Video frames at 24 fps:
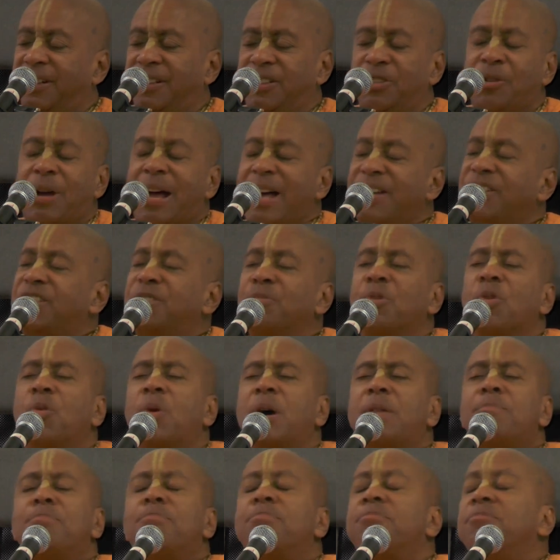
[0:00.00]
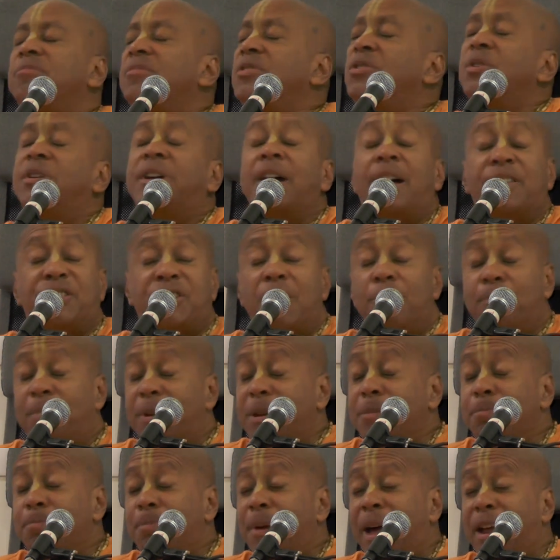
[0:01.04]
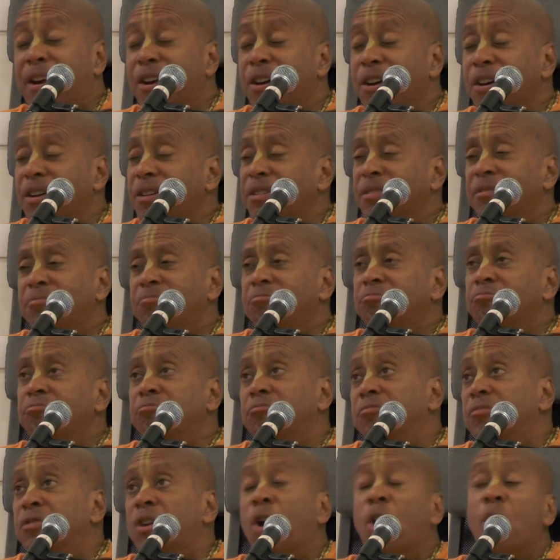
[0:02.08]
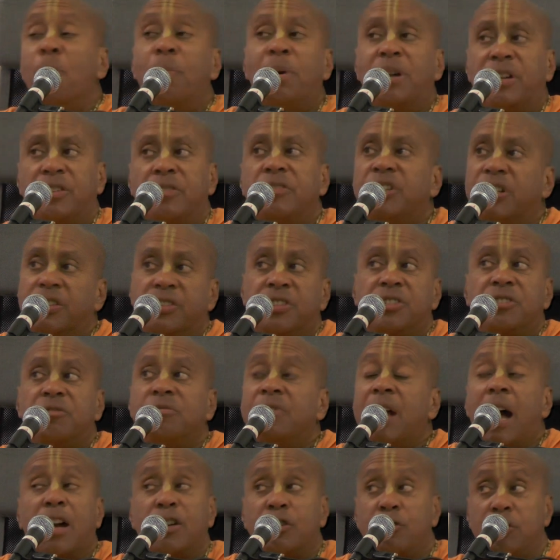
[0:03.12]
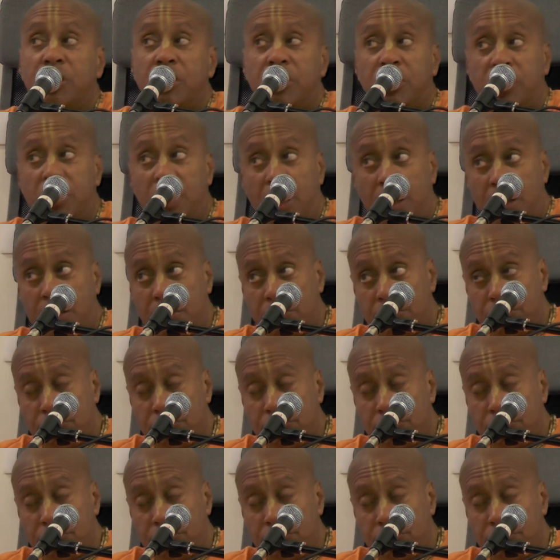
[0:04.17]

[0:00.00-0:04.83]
You ask them, well, what, you got something better? No, but just not Krishna.